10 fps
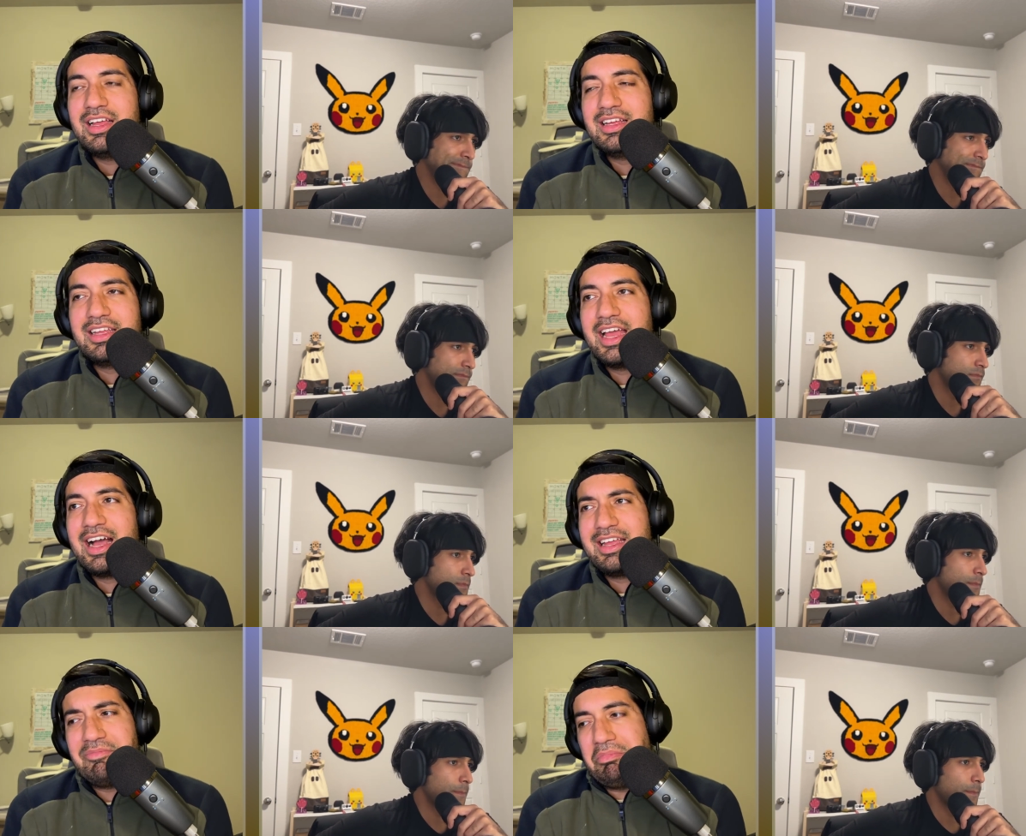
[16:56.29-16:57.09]
Speaker 1: it,
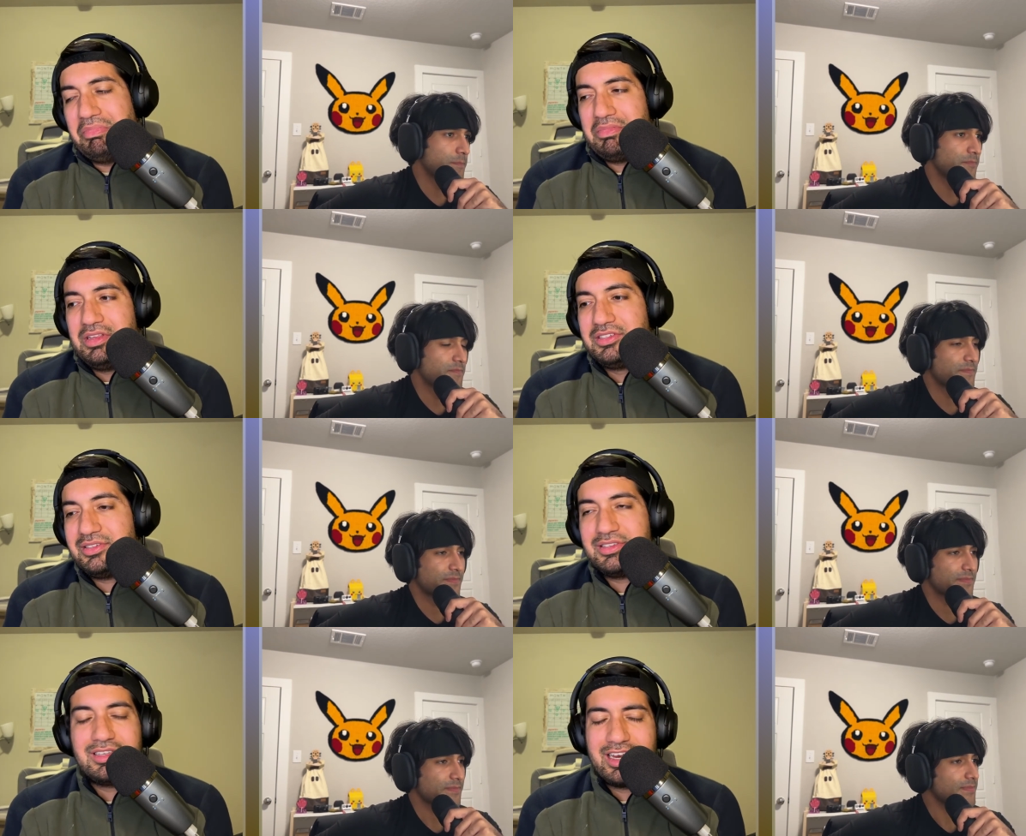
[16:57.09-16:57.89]
yeah,
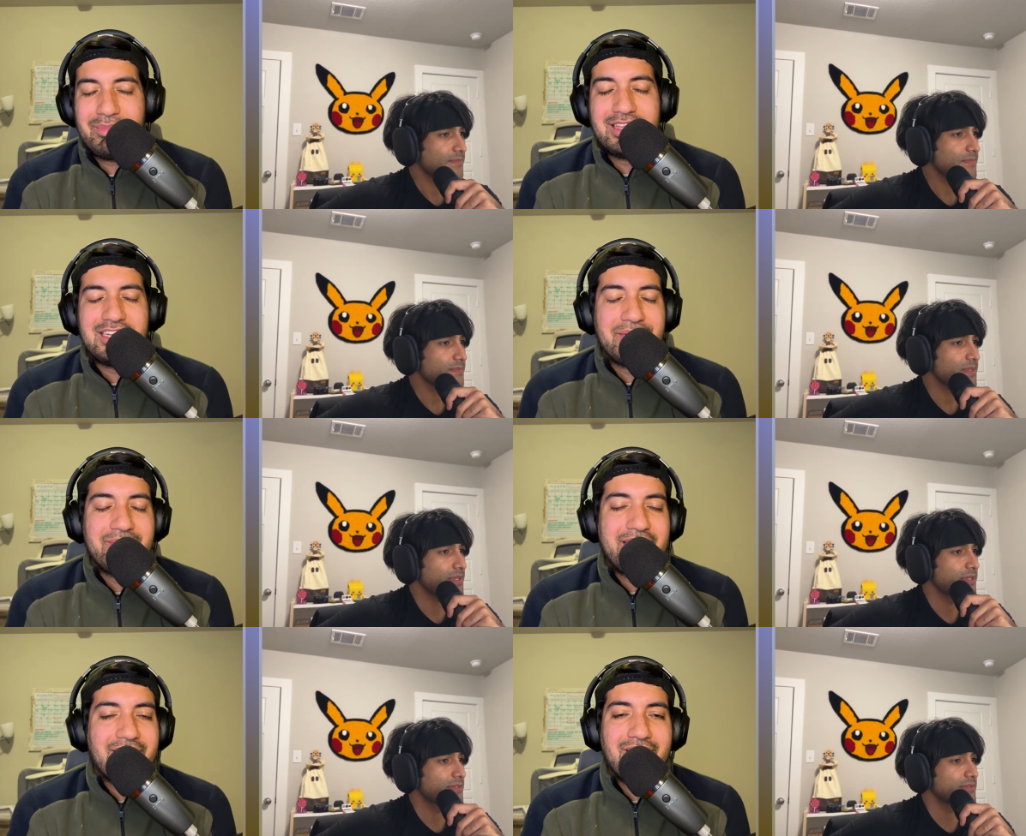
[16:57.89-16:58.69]
it's going to be the same
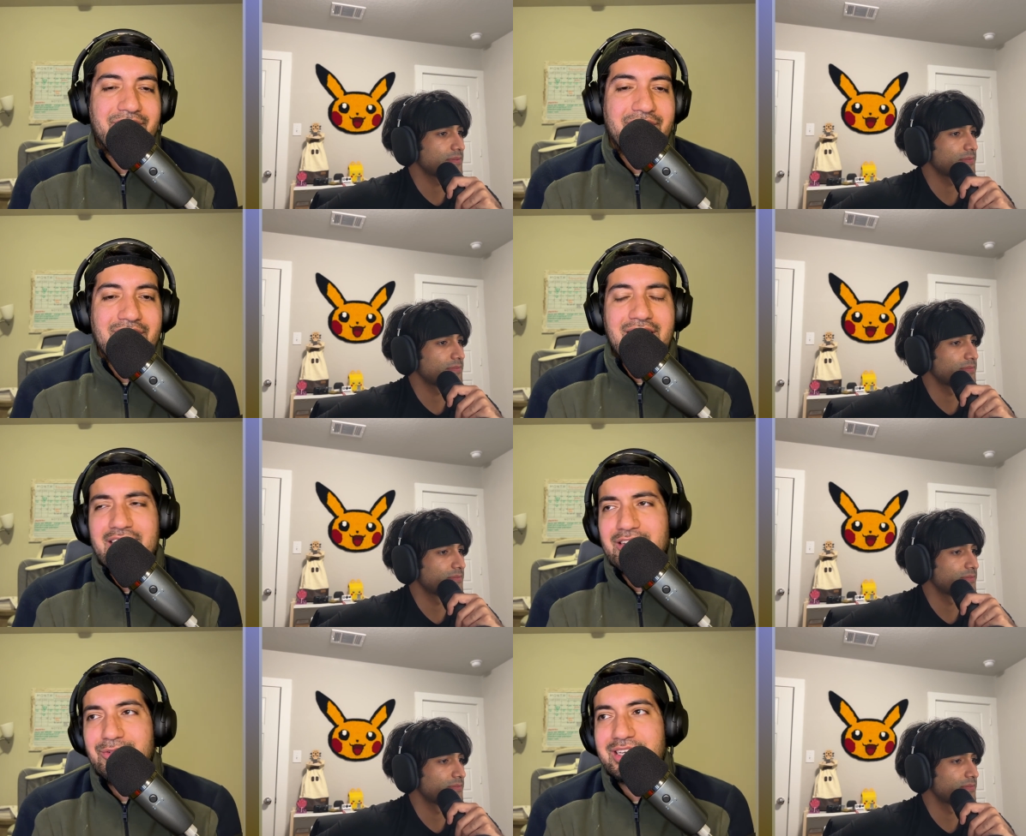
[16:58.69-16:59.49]
in Mexico. I feel
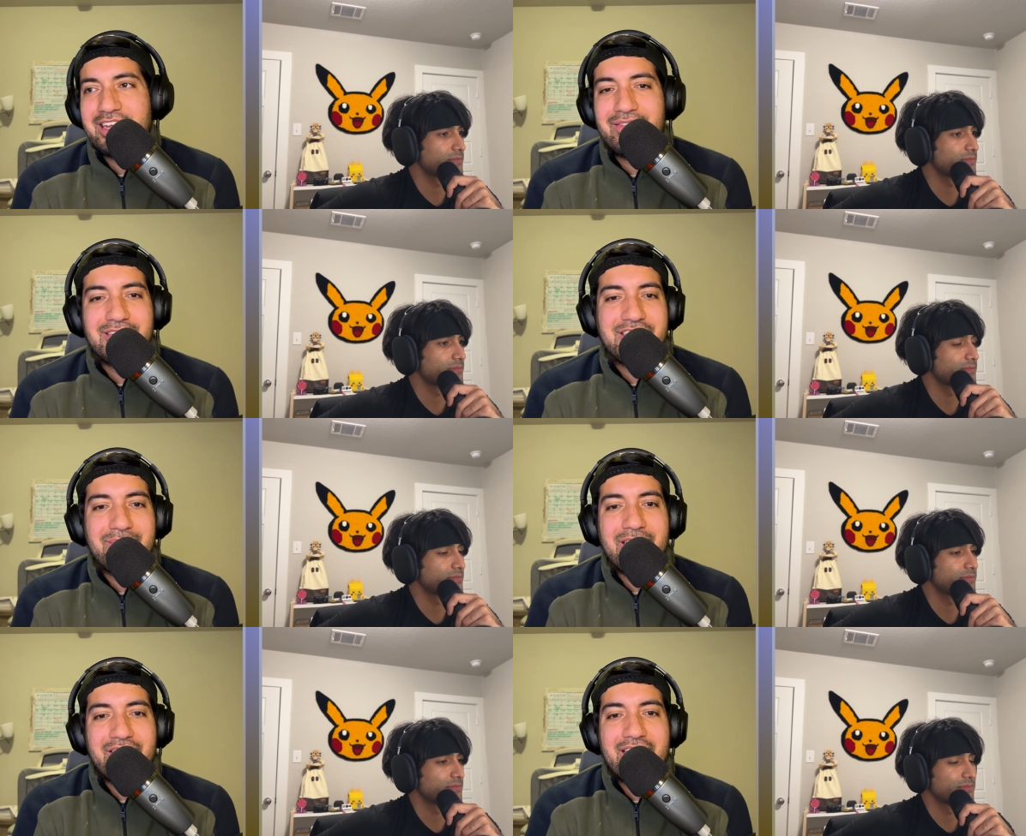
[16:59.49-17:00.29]
like who's going to give a
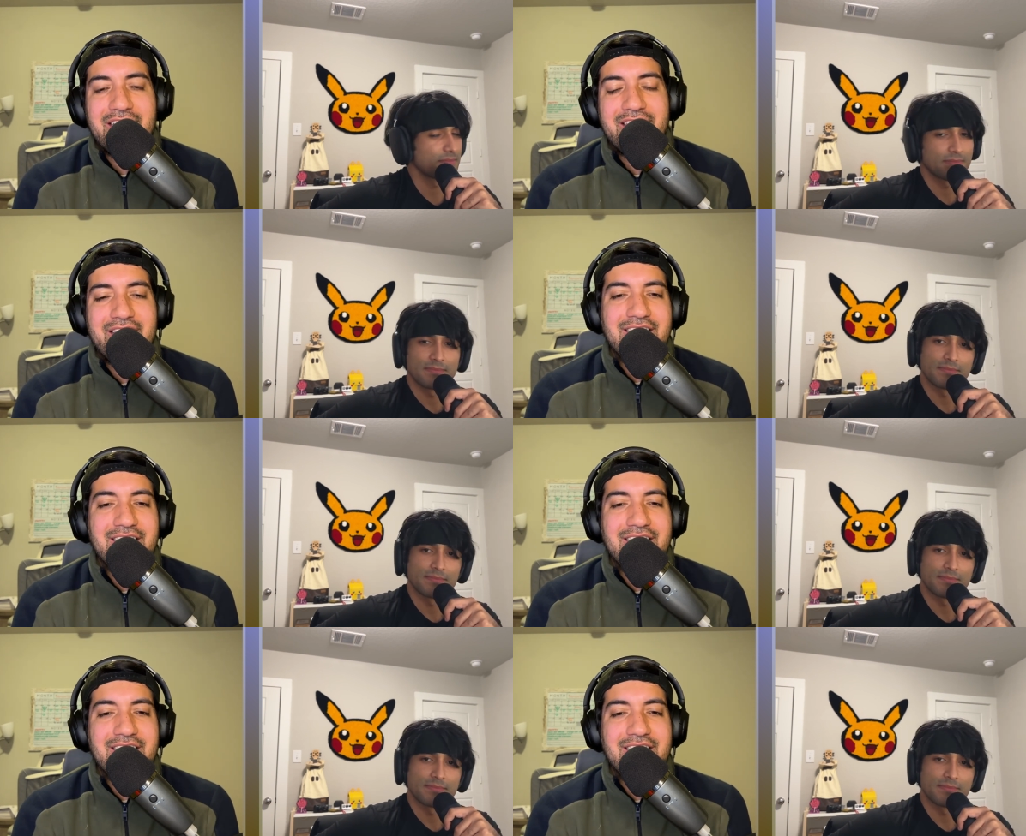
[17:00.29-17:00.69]
shit about that?